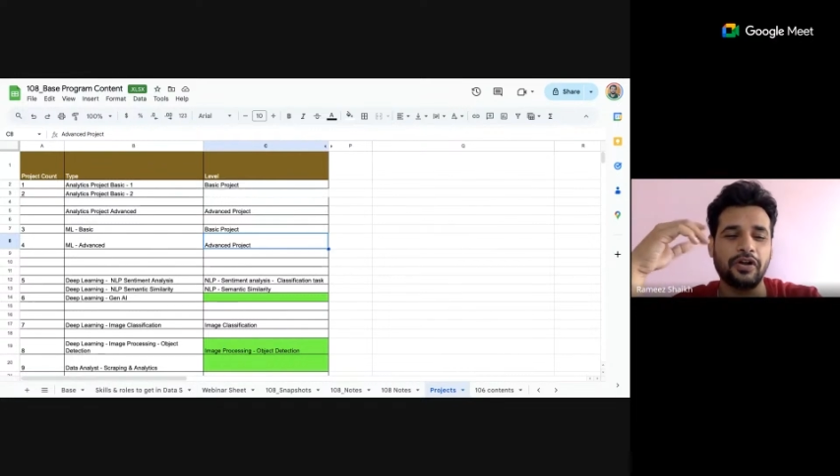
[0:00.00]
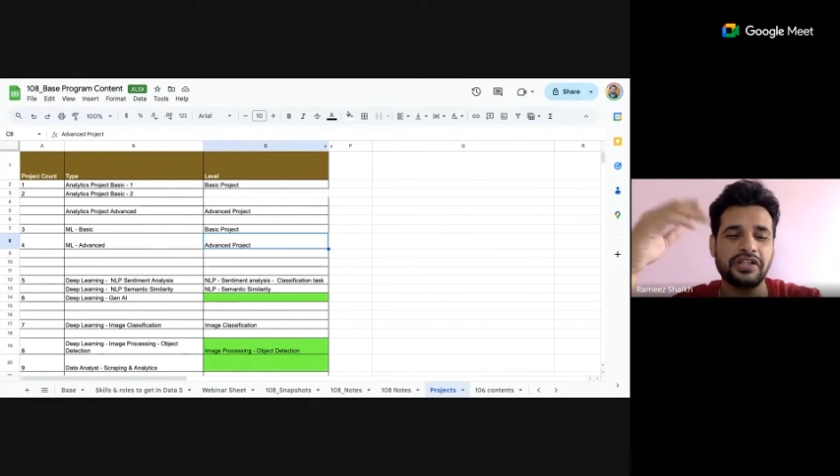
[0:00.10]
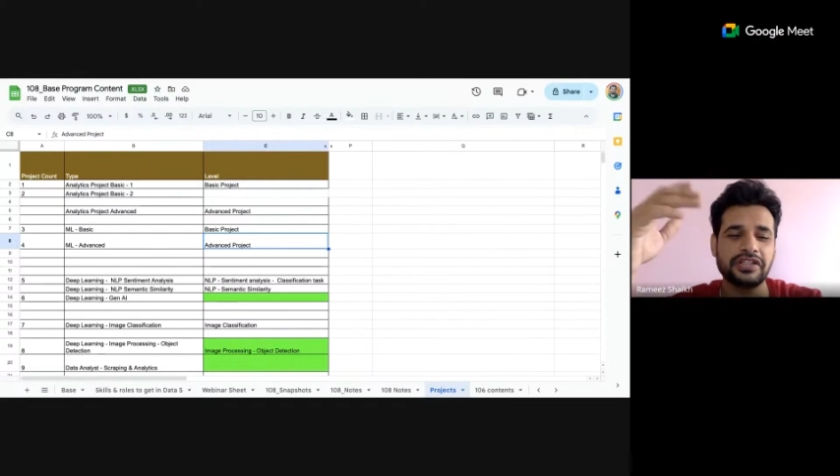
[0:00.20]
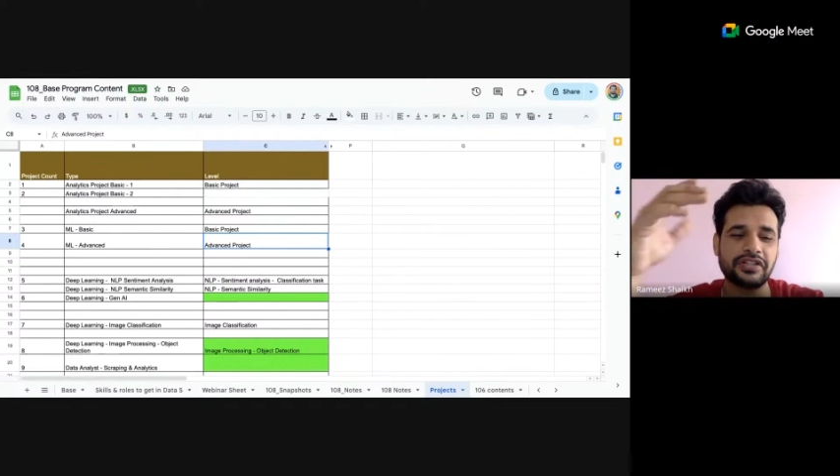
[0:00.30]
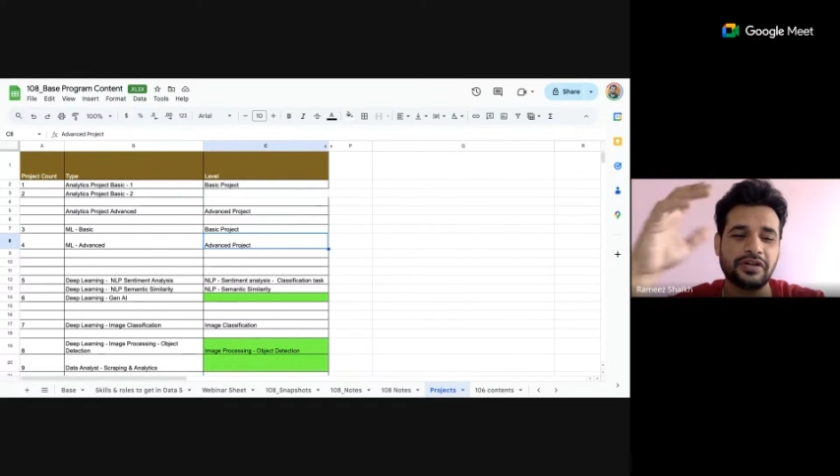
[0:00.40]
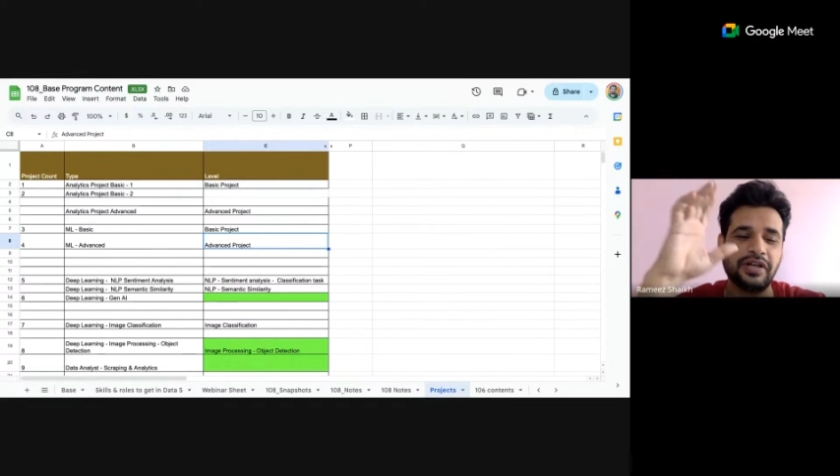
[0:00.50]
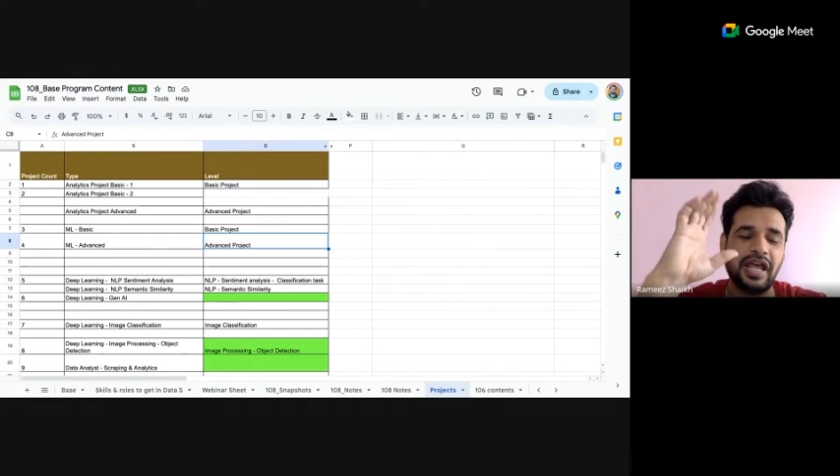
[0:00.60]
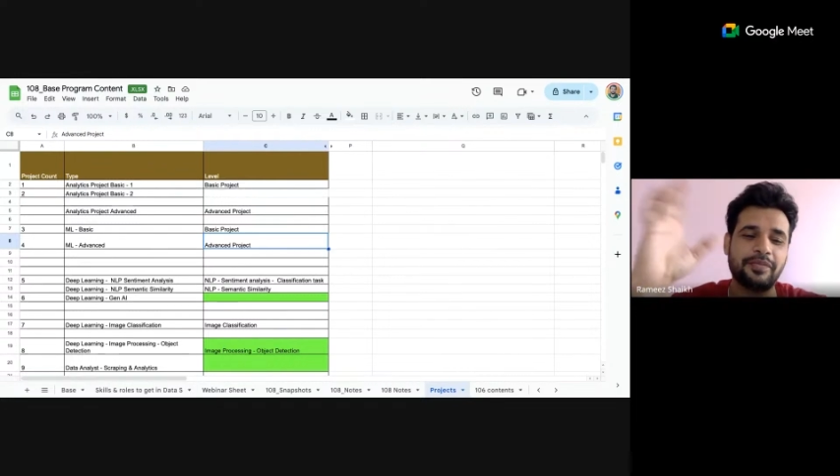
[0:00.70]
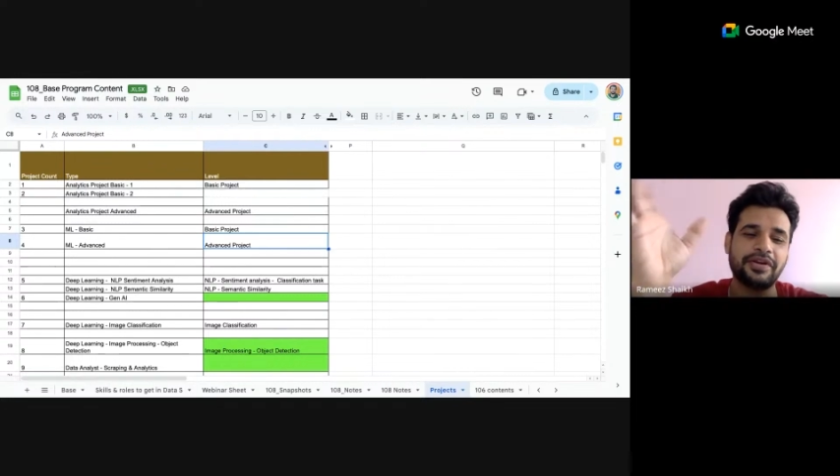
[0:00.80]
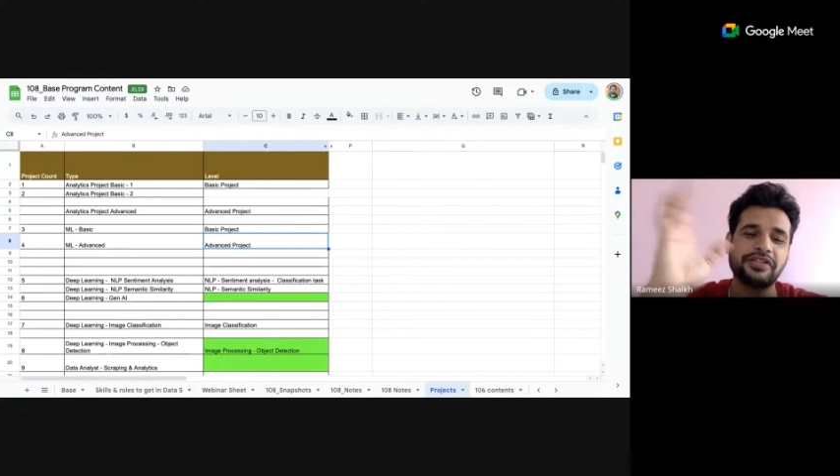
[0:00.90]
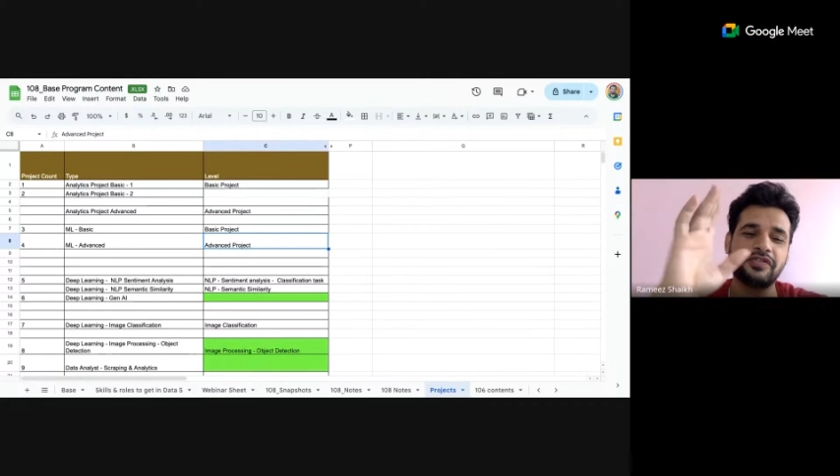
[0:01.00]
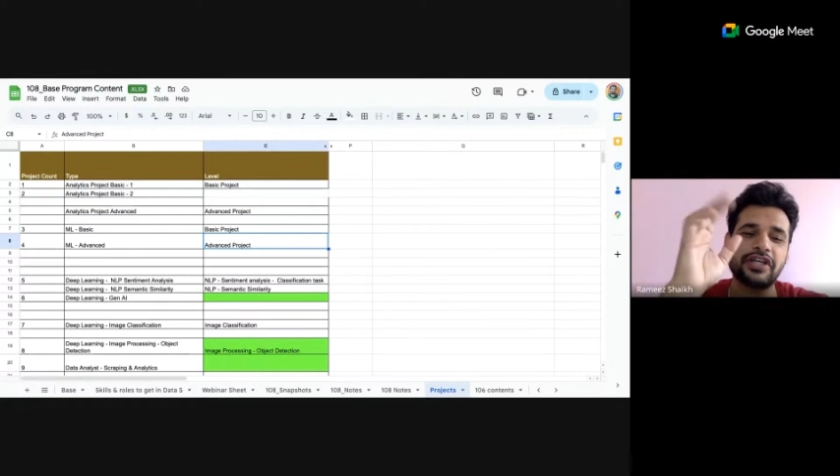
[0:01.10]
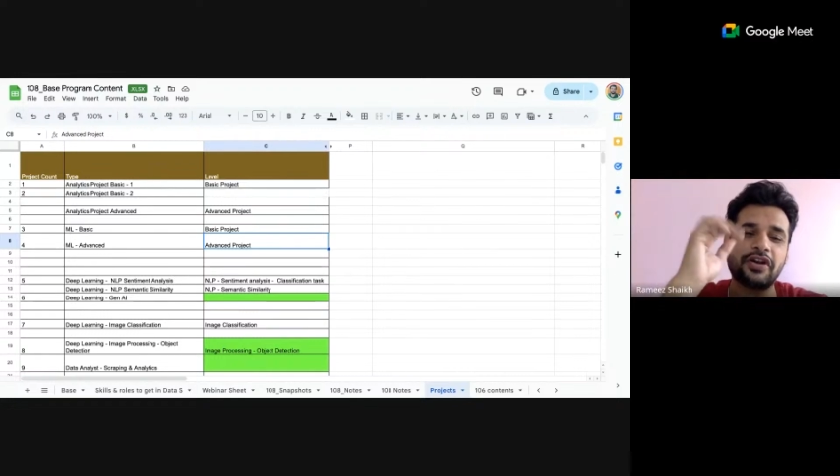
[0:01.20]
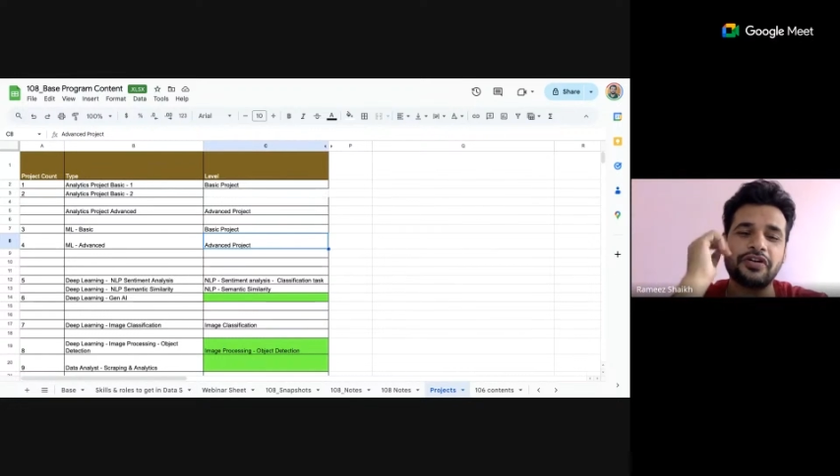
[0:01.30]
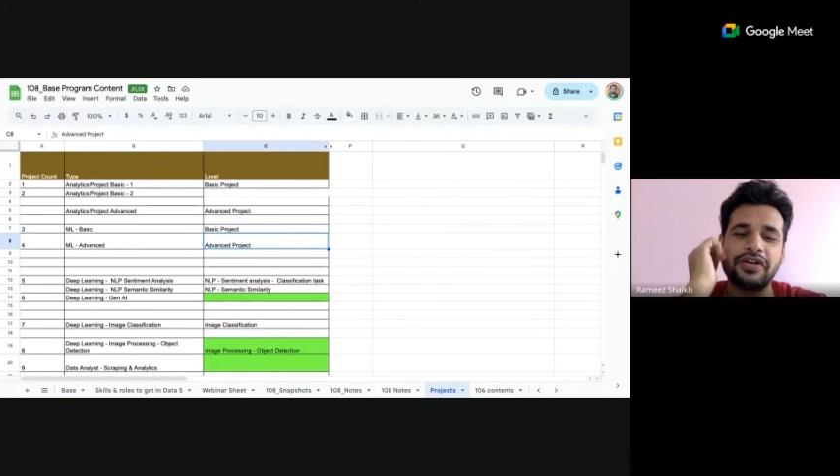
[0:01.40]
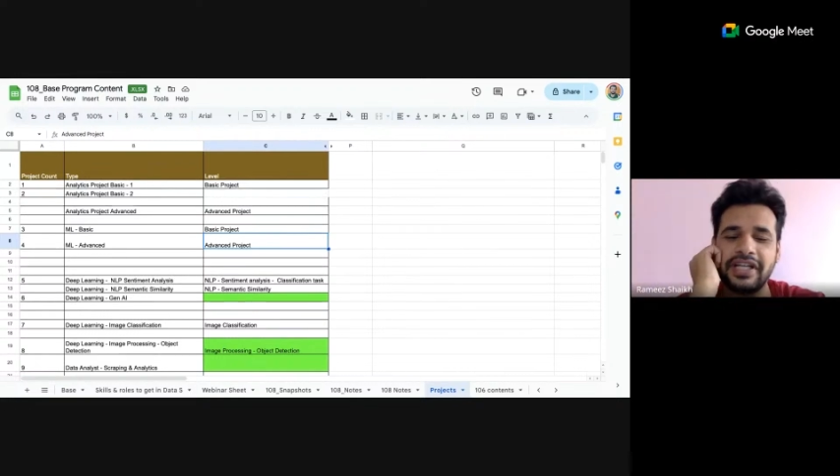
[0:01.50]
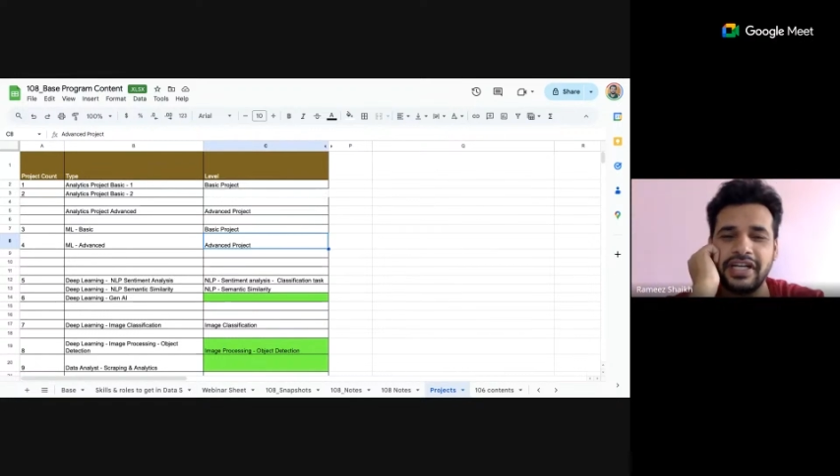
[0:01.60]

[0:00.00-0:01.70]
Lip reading: all these libraries which are already